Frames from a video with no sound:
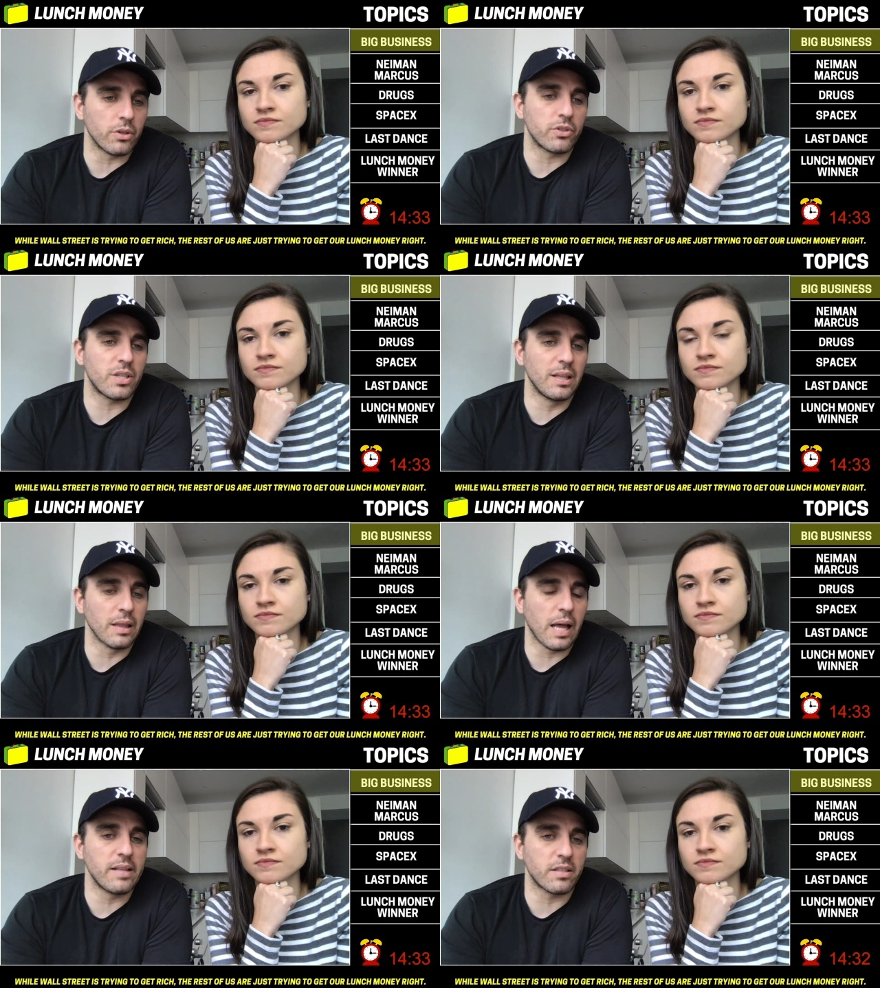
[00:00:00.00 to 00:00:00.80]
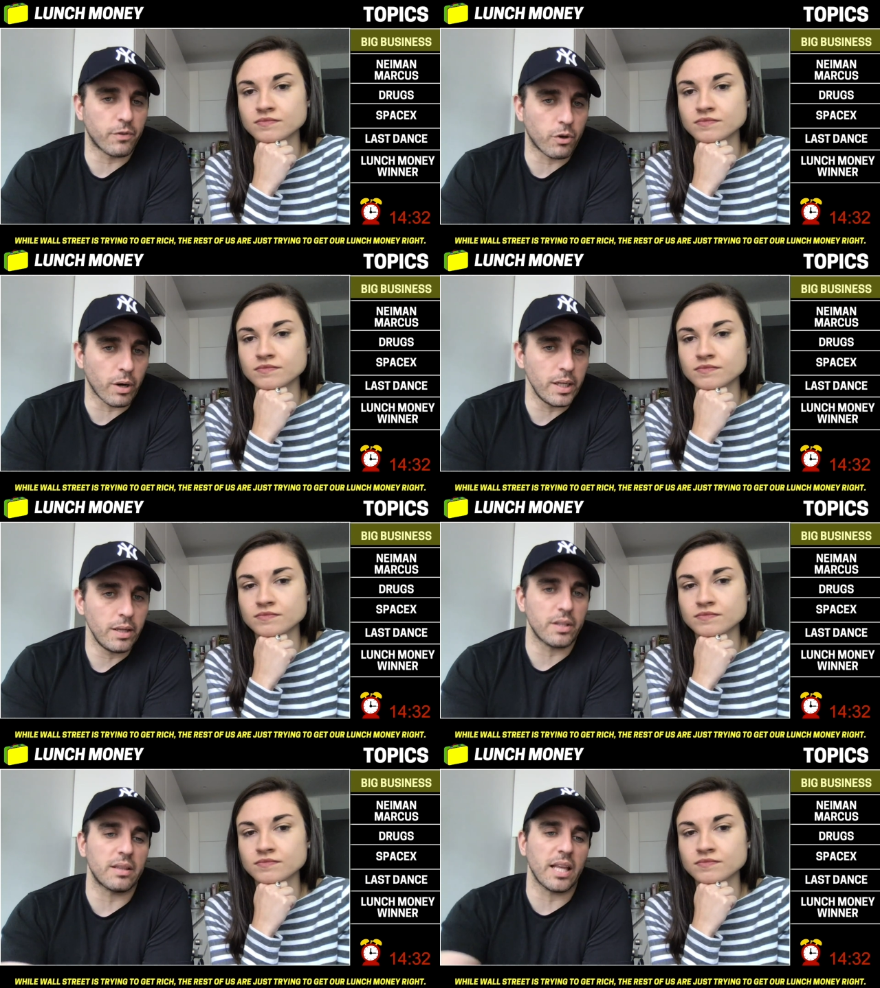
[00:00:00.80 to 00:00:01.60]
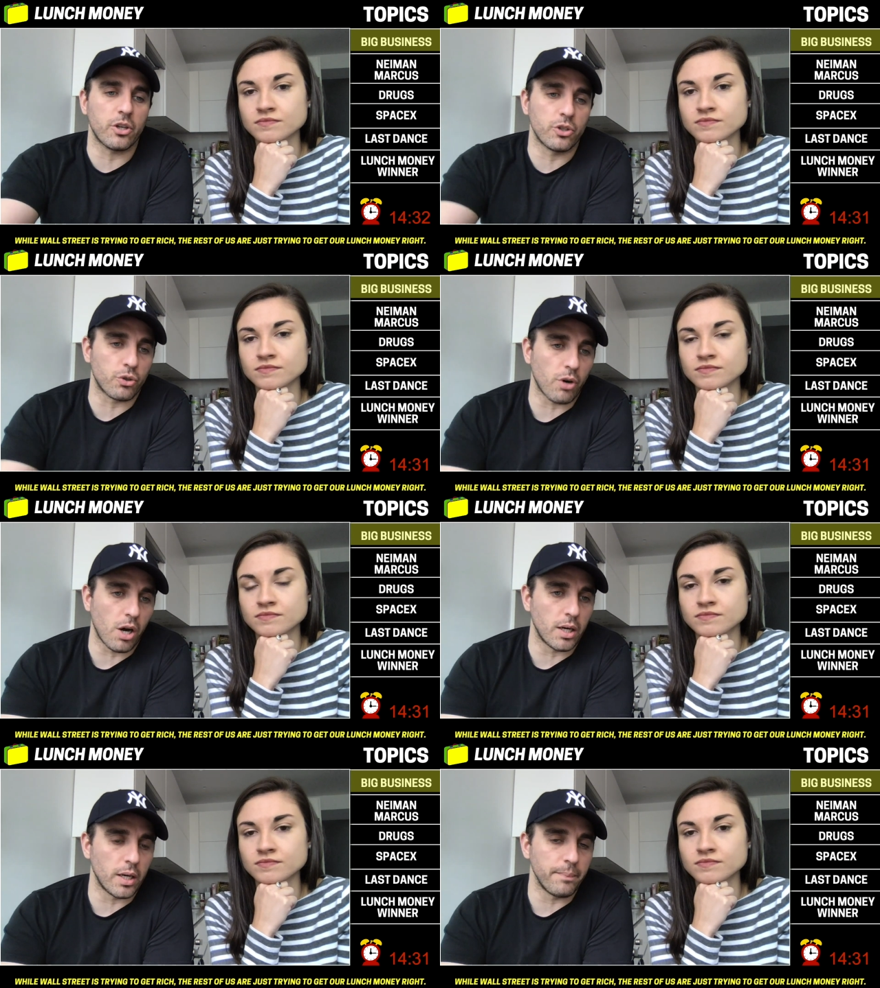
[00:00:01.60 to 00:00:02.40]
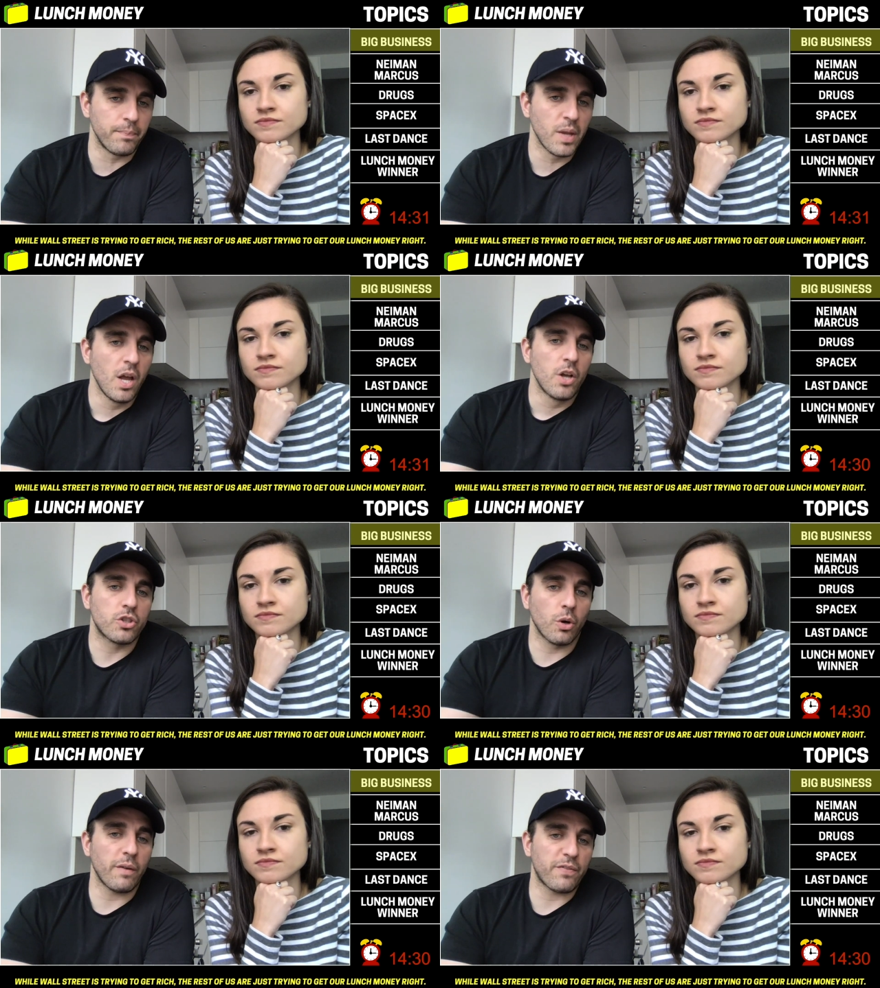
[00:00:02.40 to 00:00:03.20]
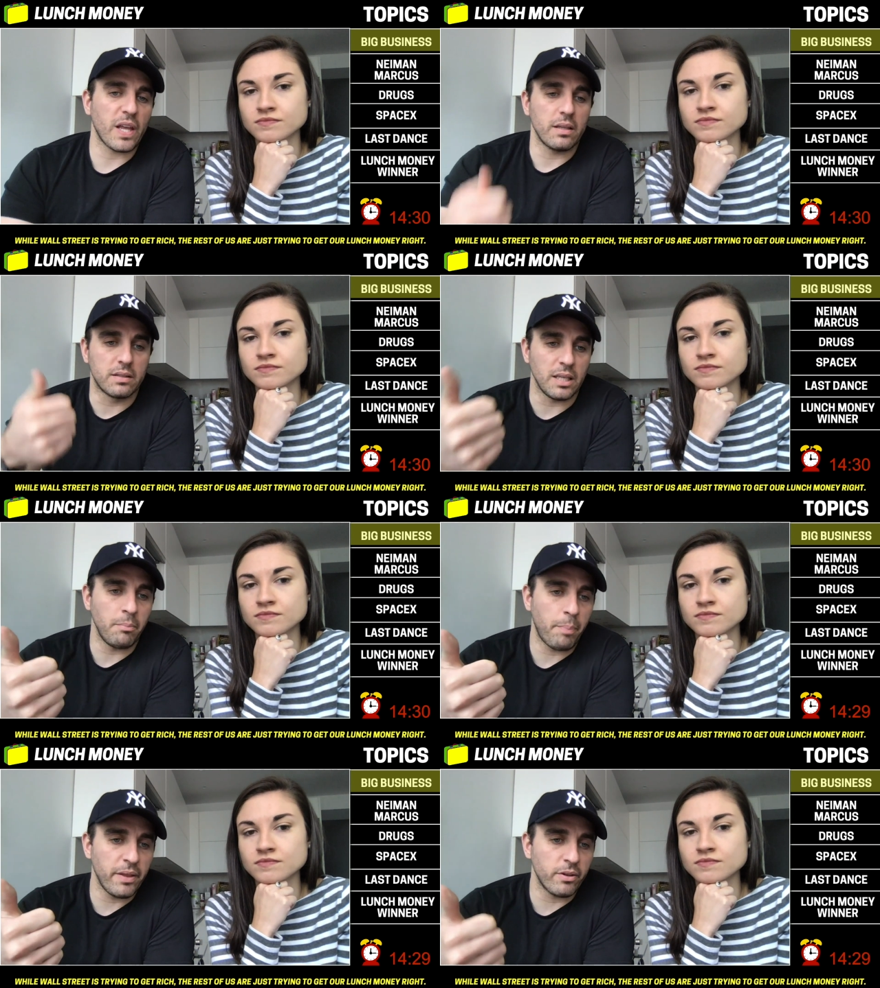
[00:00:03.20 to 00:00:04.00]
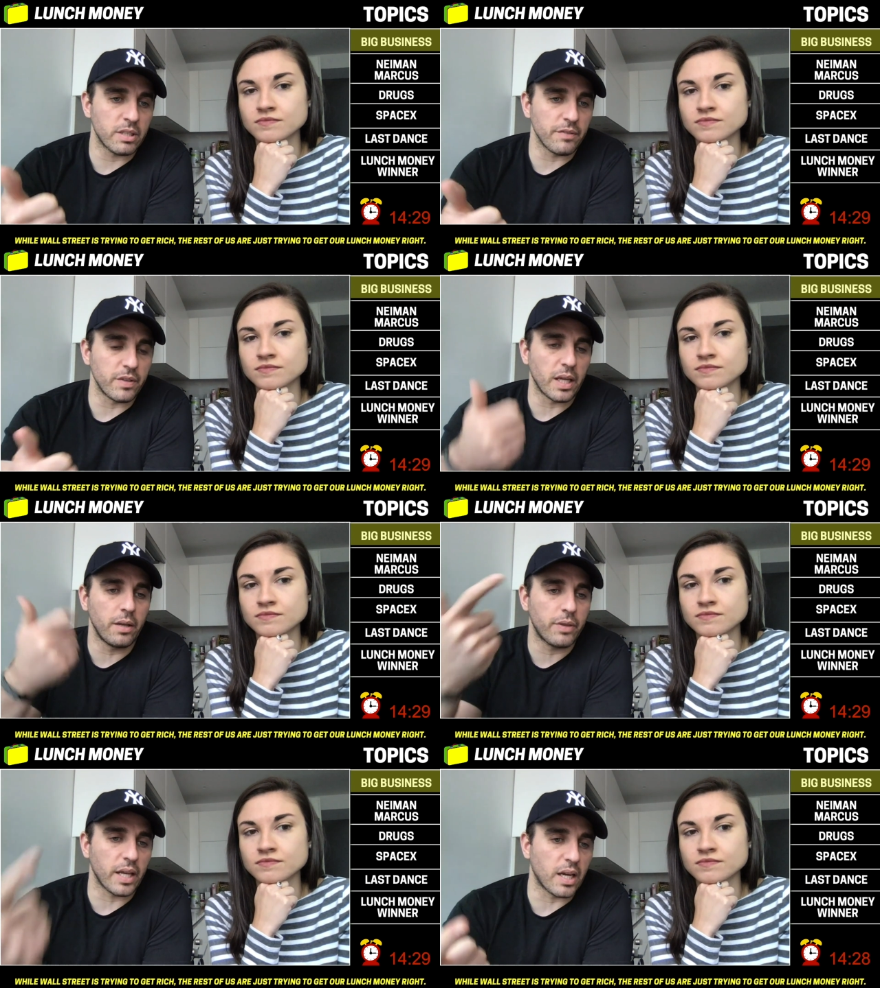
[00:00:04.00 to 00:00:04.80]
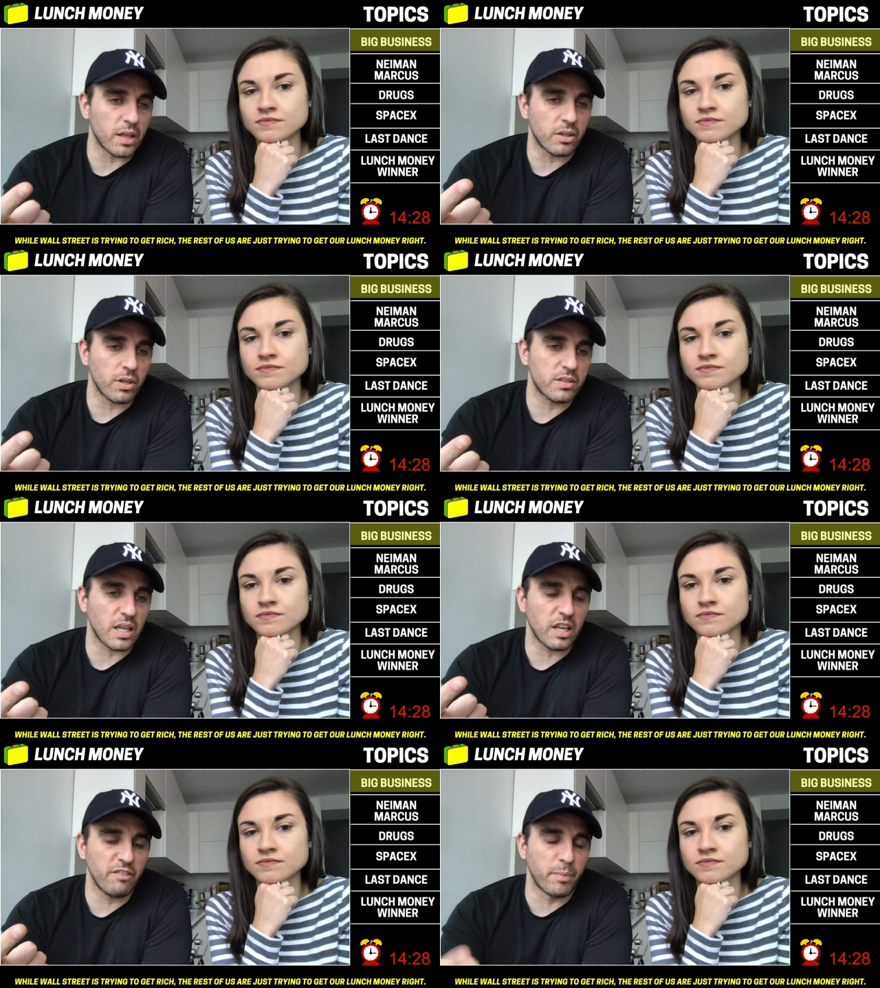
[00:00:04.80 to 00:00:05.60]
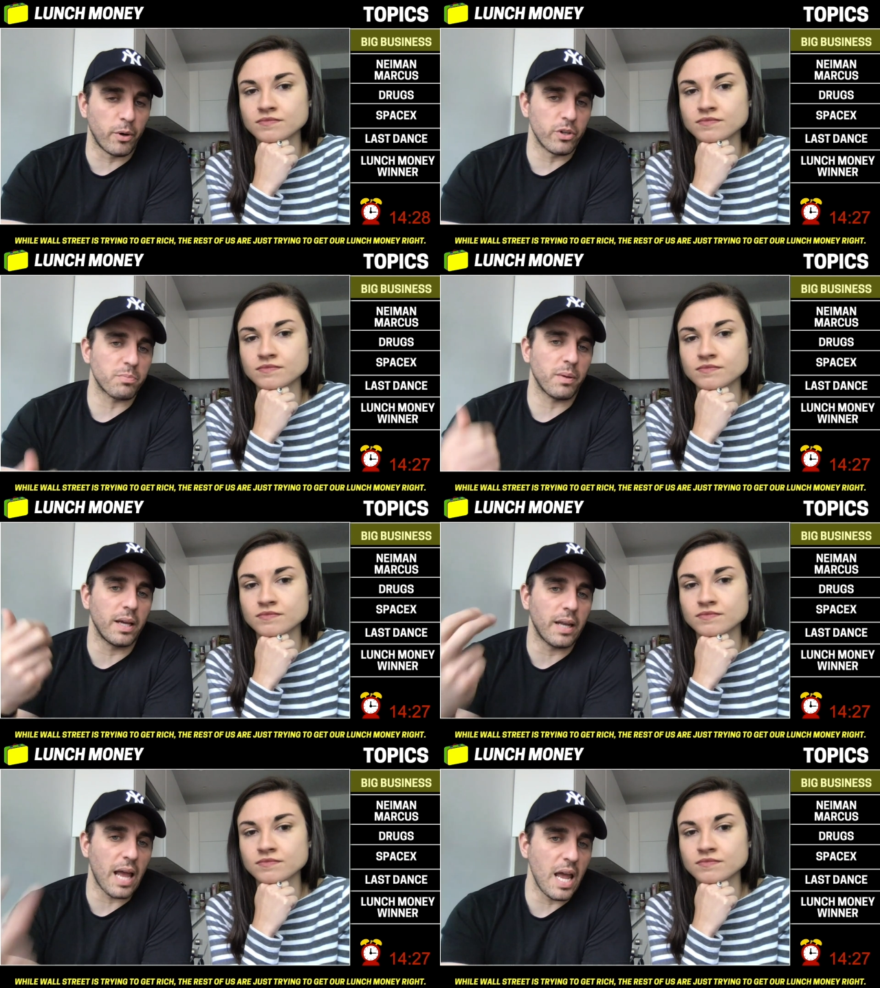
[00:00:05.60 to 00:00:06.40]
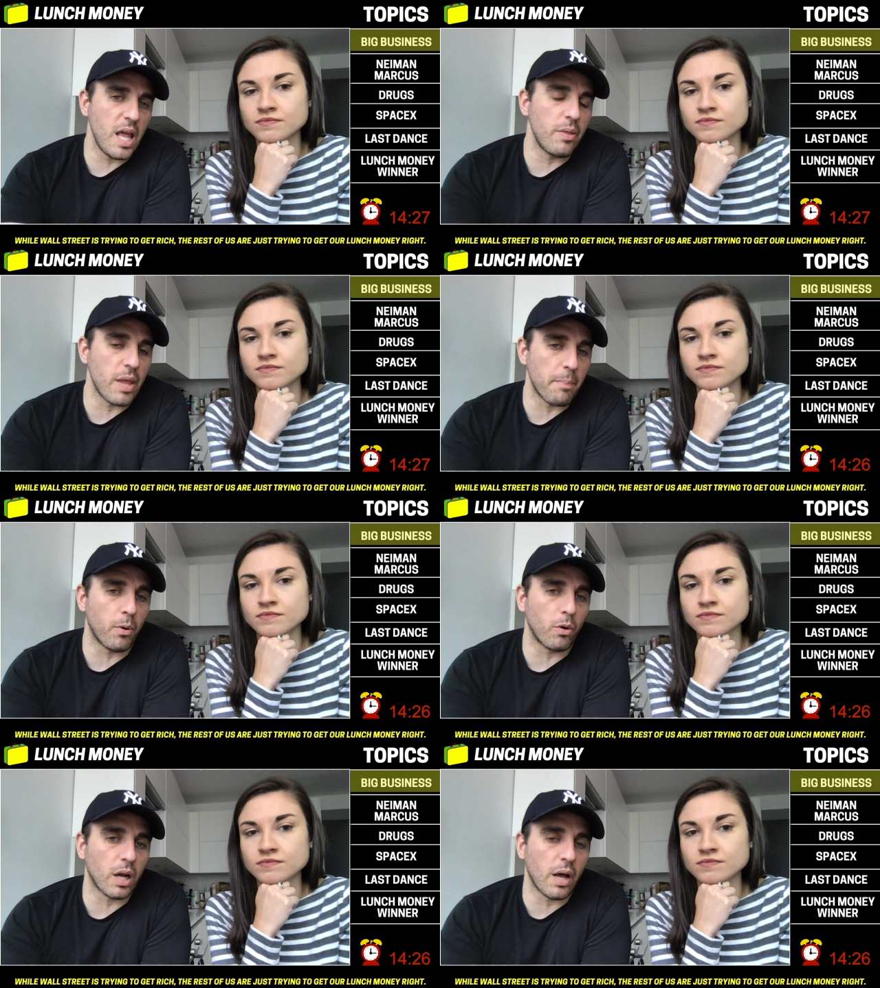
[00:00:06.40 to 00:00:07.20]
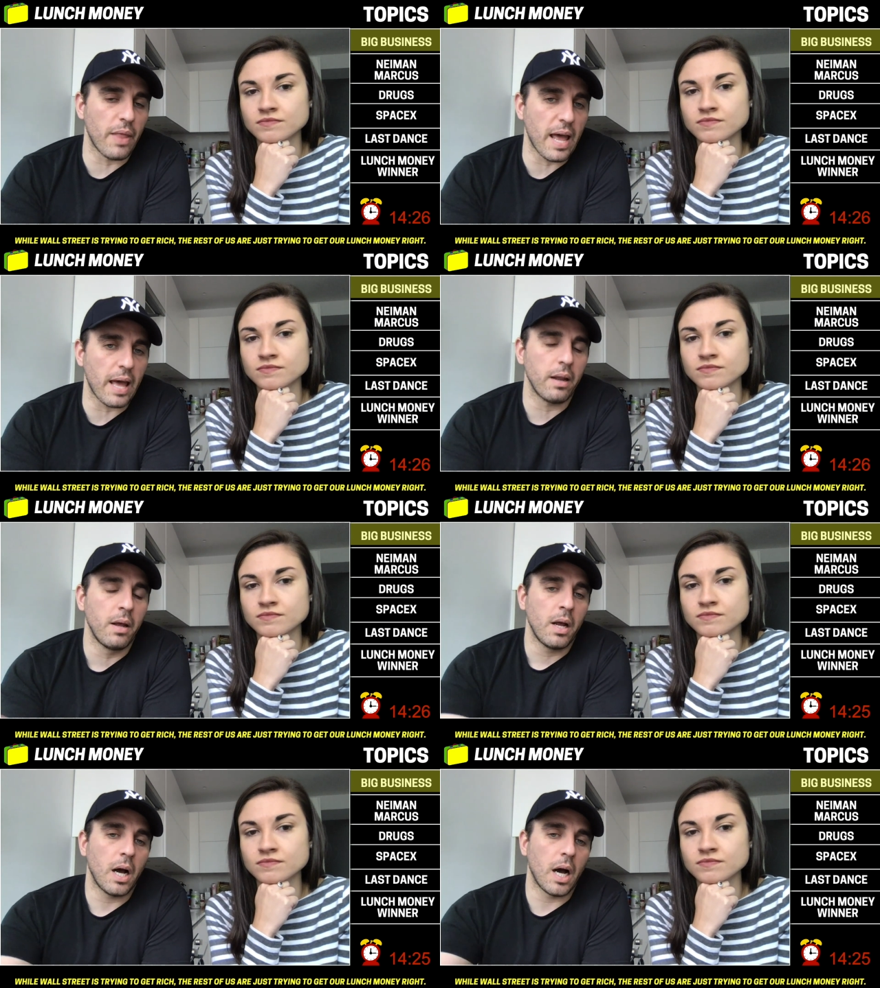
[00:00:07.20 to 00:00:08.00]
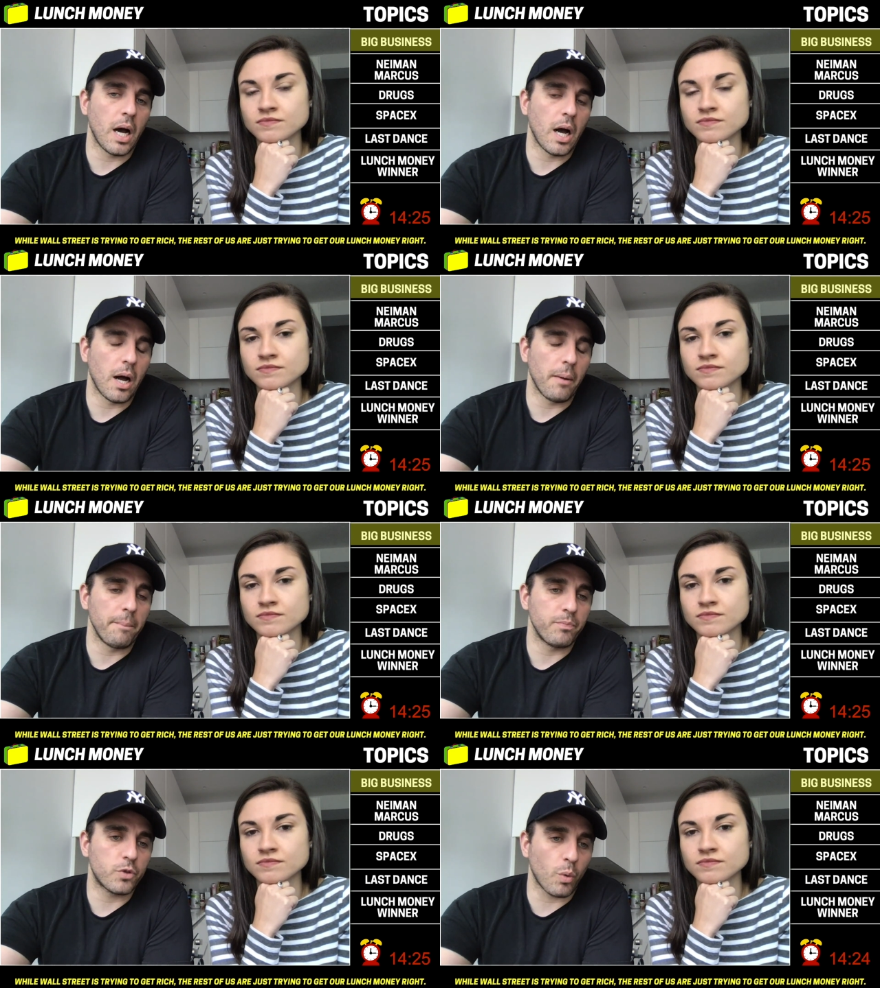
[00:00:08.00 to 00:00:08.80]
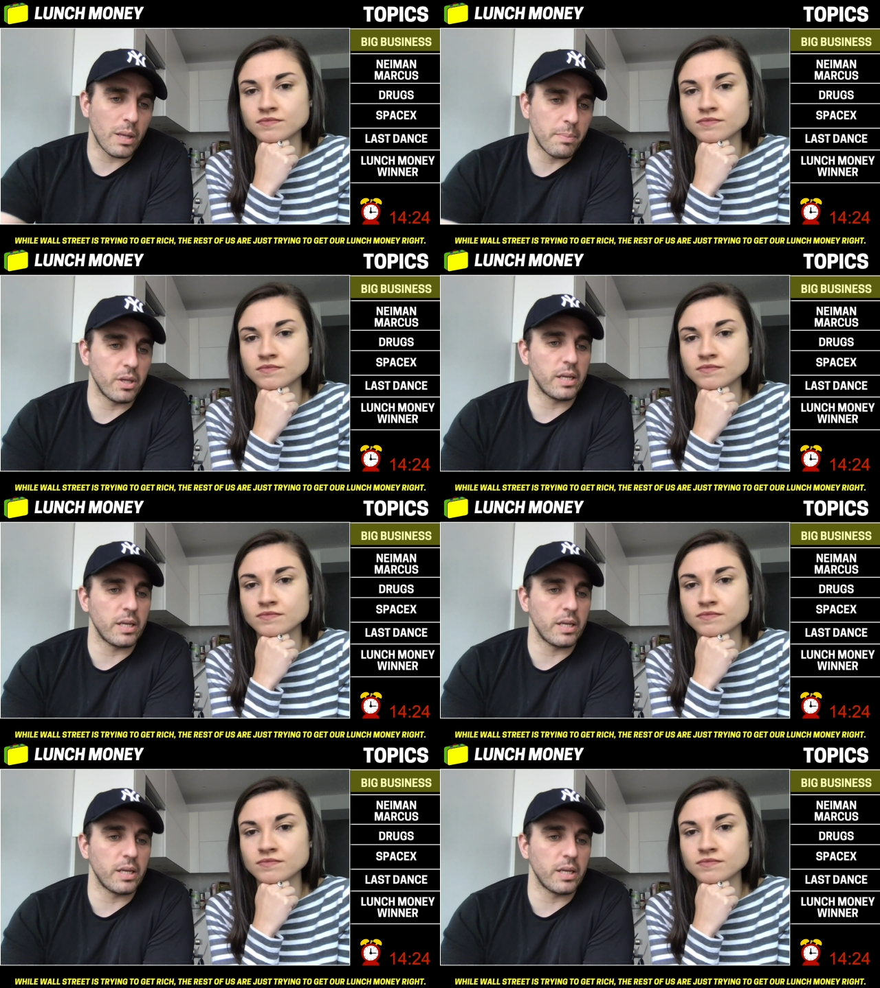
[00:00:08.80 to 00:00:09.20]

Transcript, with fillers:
Speaker 1: in lines of credit that they could draw on. So if they didn't pay their dividend, they cut their executive bonus plan and they pulled on that um, $20 billion